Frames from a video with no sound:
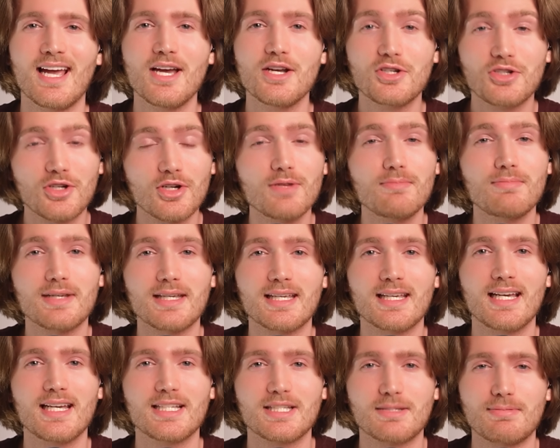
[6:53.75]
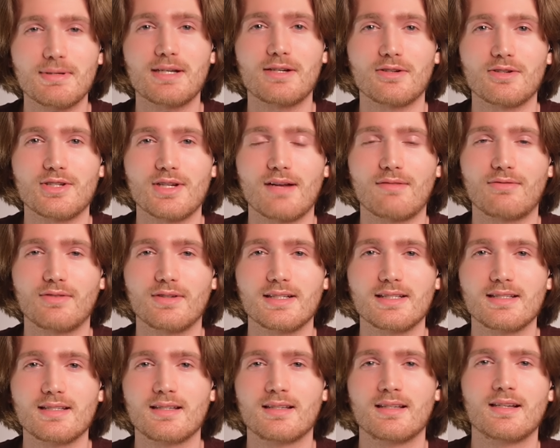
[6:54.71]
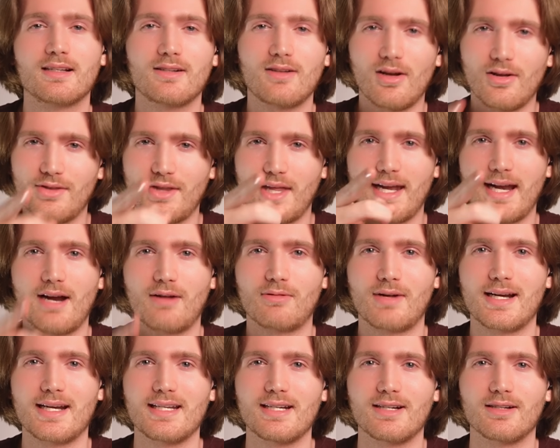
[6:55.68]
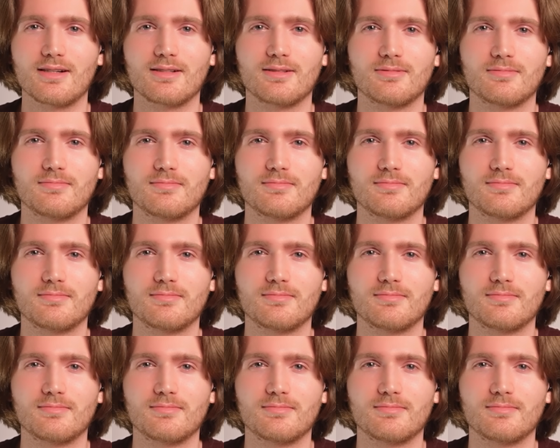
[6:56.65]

should be Speaker Jeffries, called that out right here.